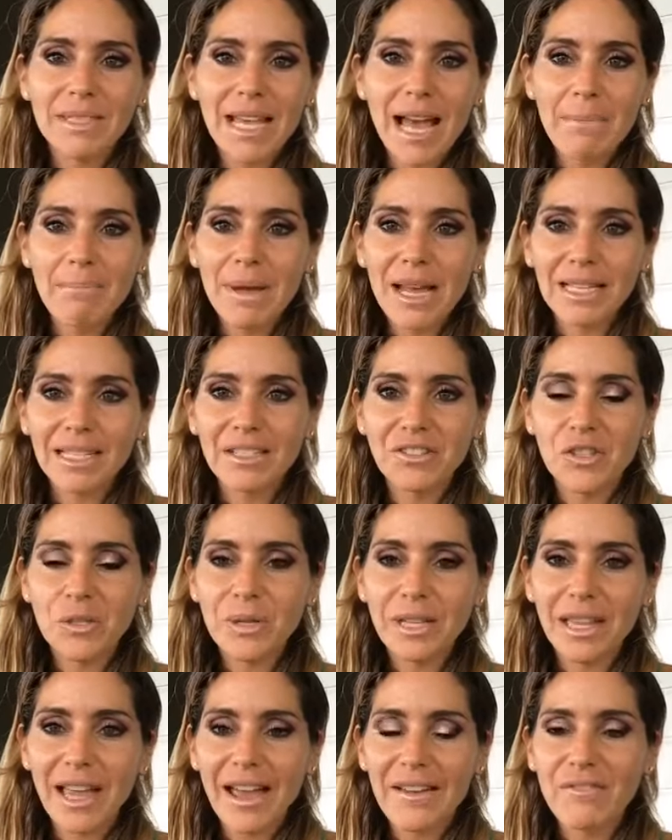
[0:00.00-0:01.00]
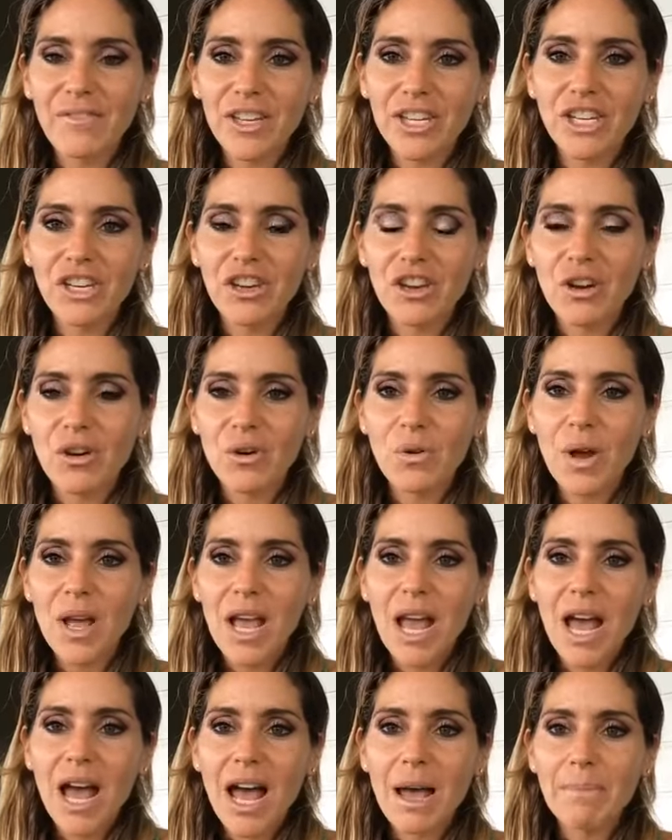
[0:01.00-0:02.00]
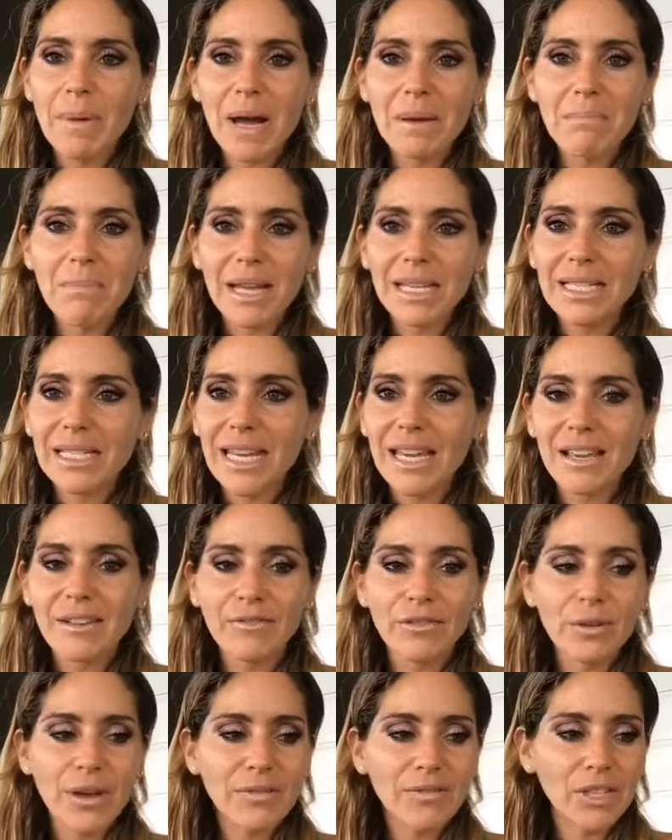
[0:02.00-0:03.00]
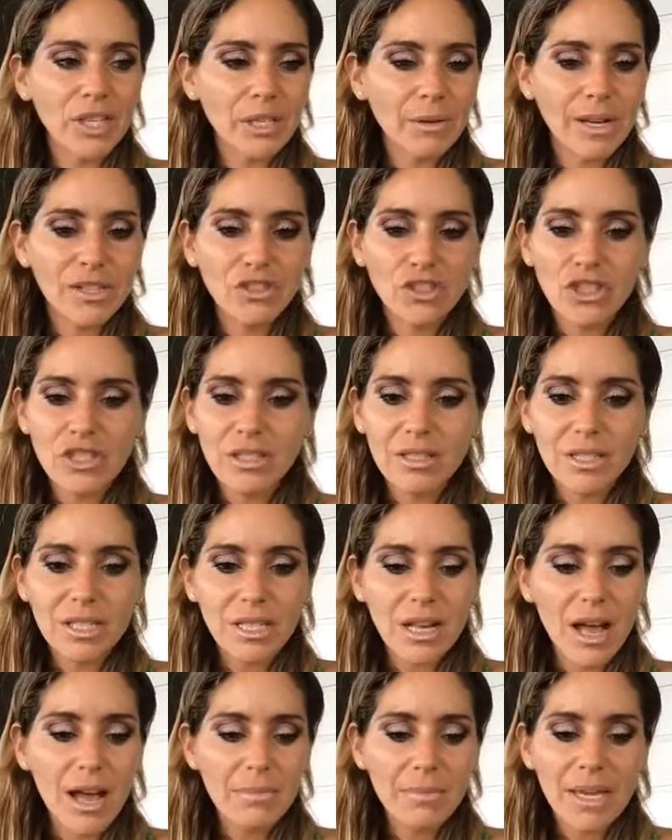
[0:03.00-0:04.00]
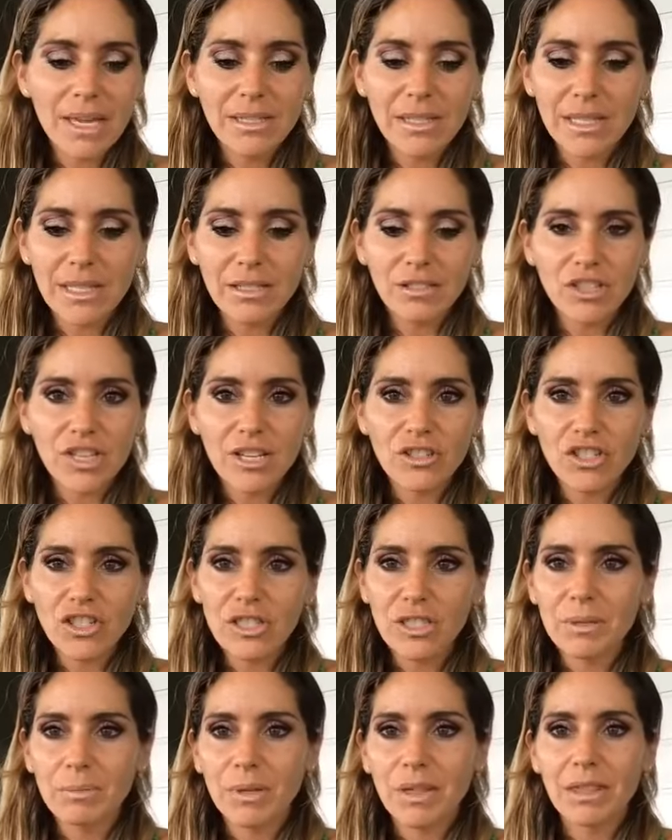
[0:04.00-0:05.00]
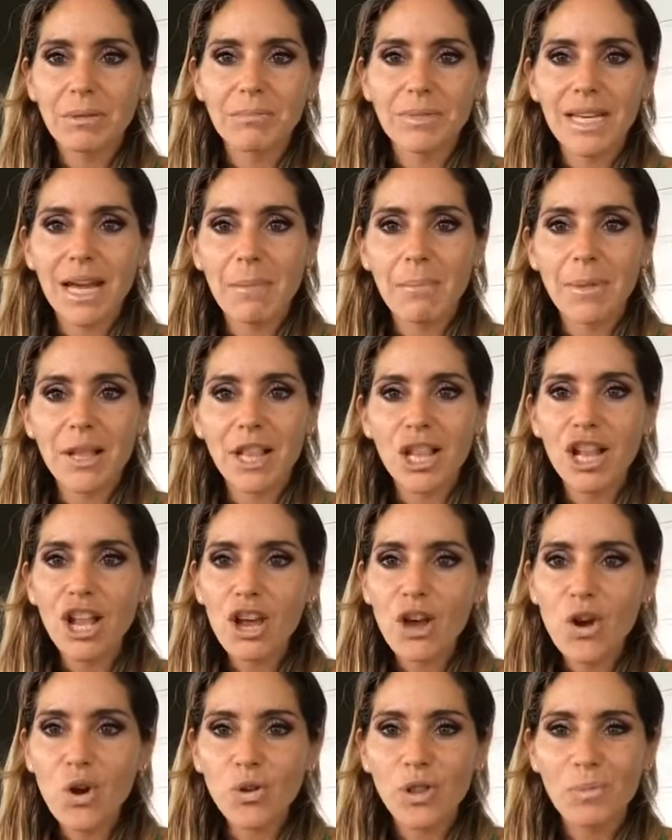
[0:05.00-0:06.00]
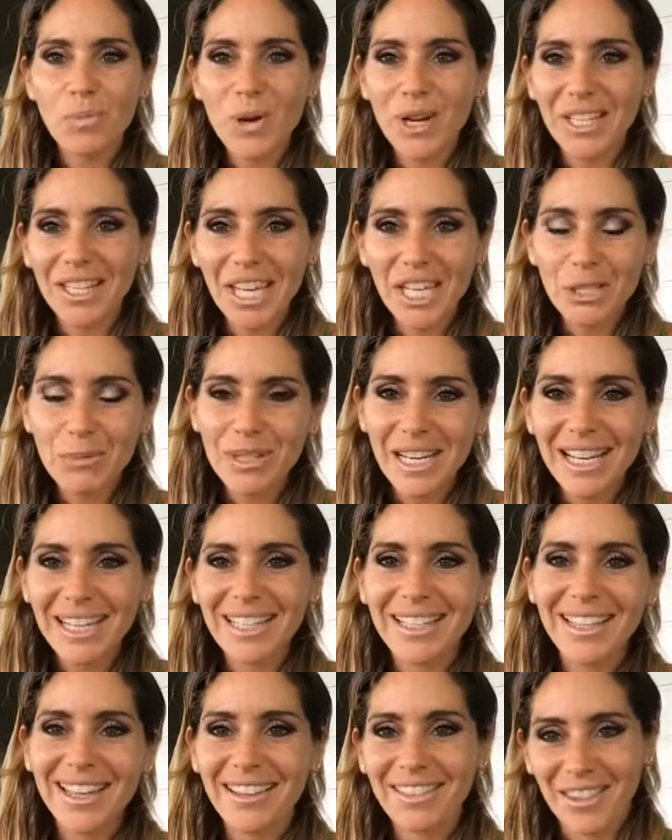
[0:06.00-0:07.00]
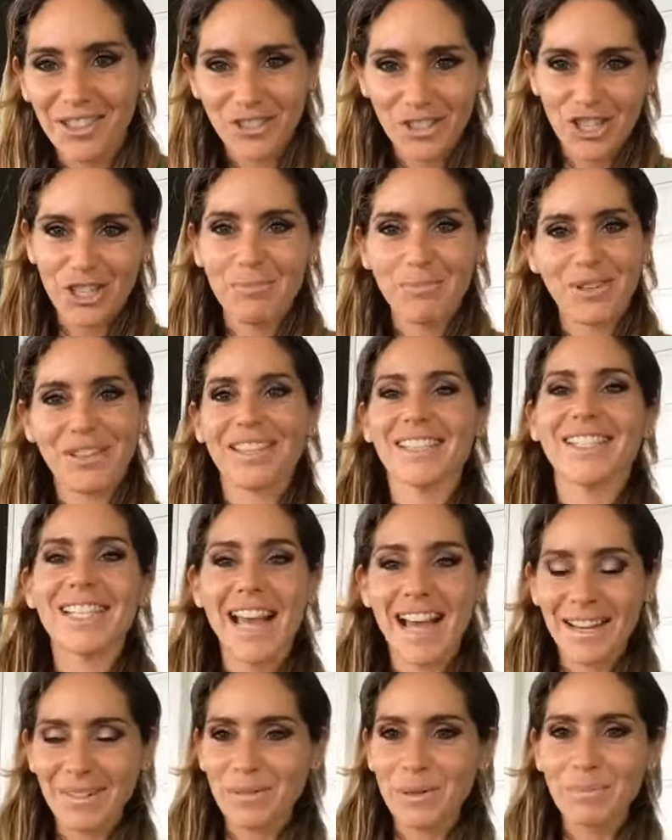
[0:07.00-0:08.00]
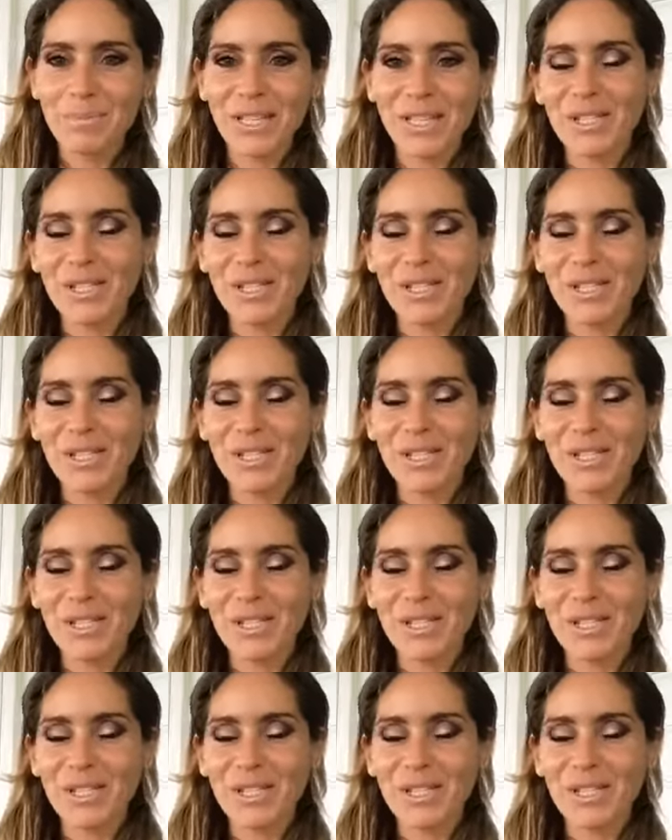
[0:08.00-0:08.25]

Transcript: tap back into a live video on Monday. If you have any questions, comments, suggestions, put them down below. The more engagement I can get, the cheaper this ad will